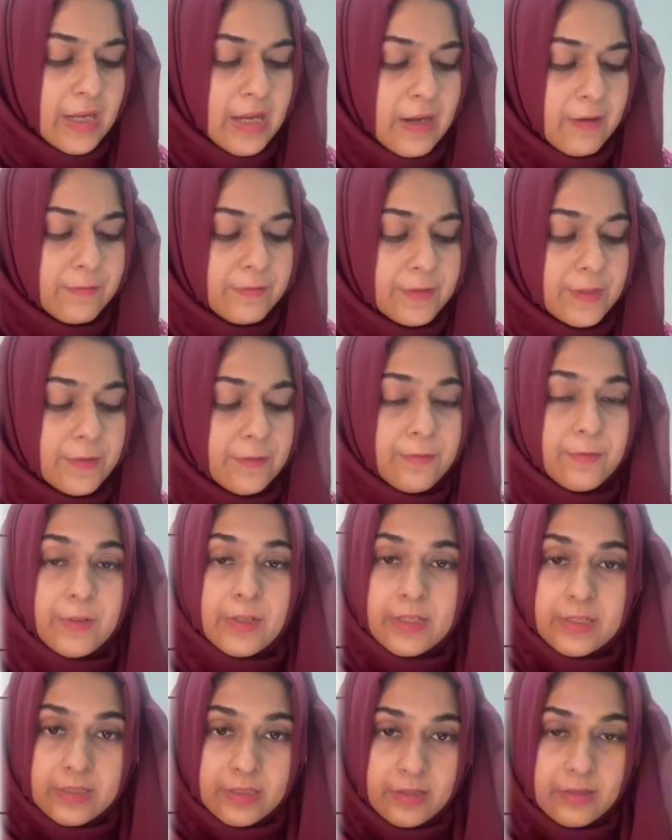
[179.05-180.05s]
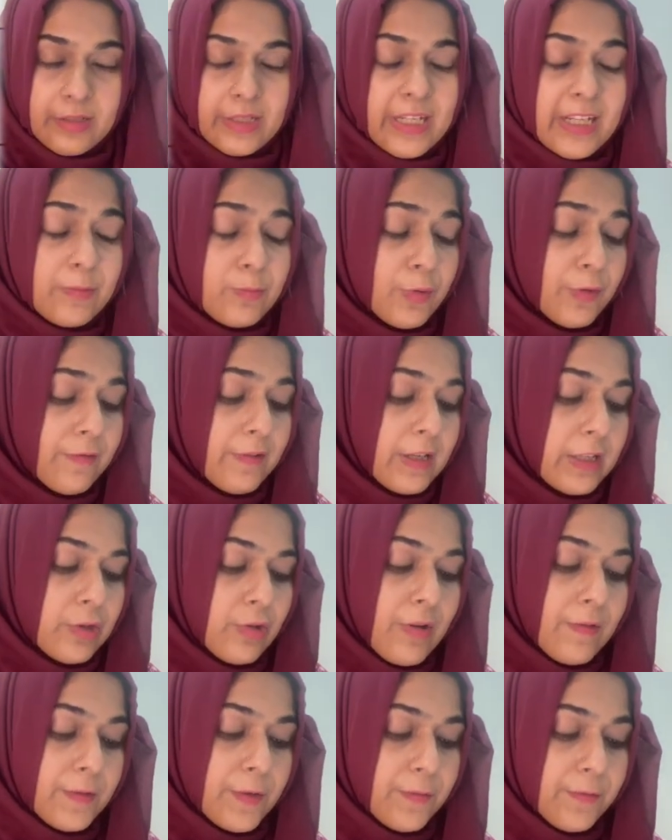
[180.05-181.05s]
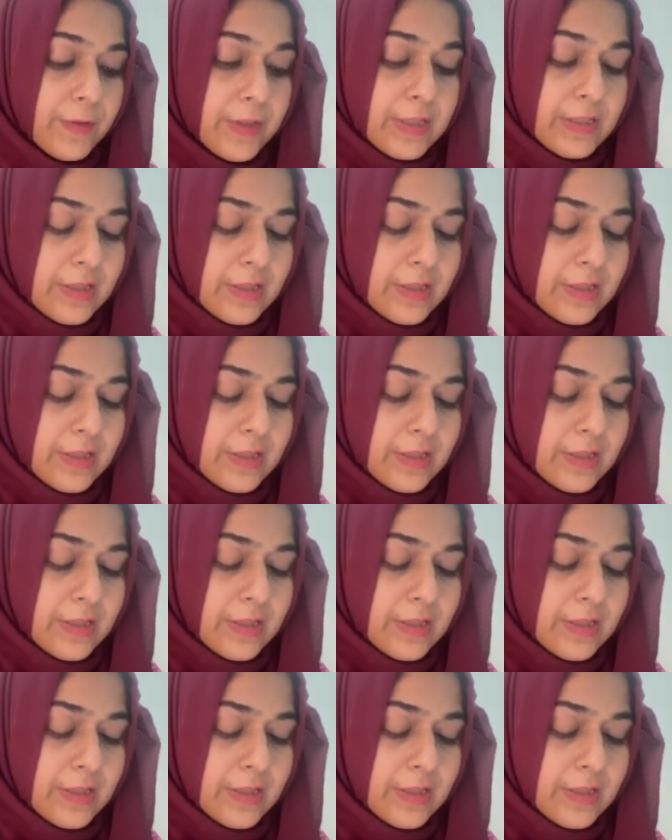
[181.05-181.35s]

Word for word: after first year. Net book value after first